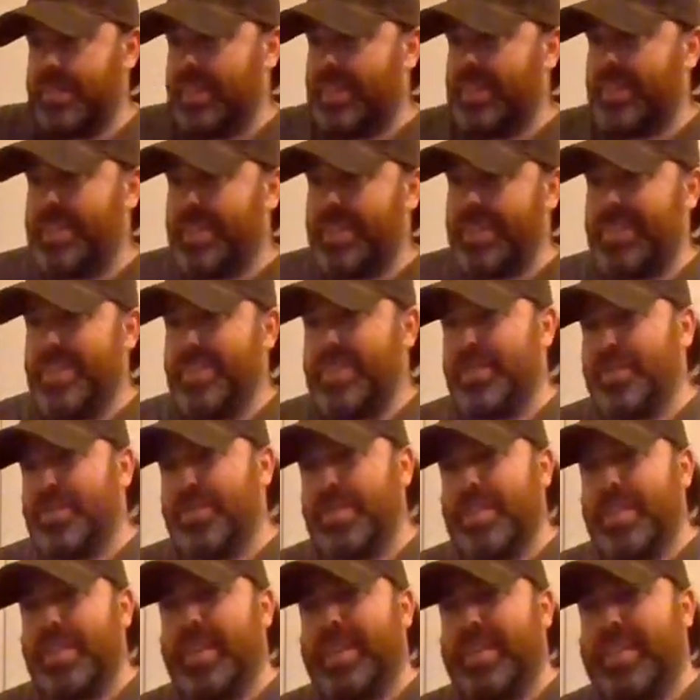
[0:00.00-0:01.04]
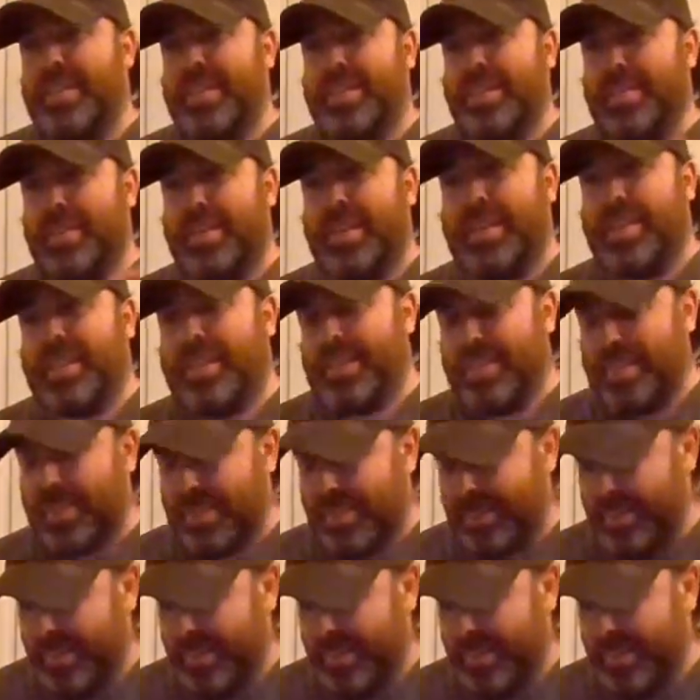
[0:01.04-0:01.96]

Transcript: If you like it, you like it.